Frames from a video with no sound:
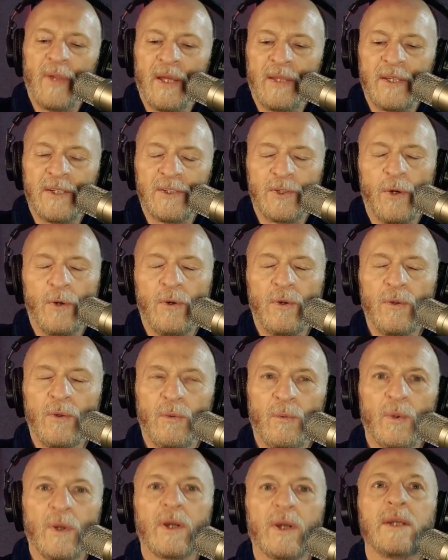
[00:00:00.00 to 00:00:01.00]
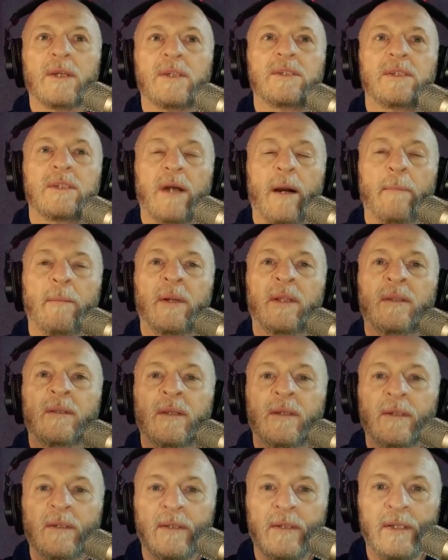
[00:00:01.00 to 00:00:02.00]
And this whole, we're going to
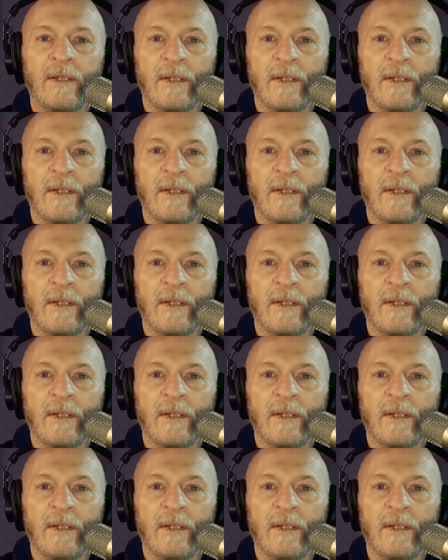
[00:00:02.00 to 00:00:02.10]
summon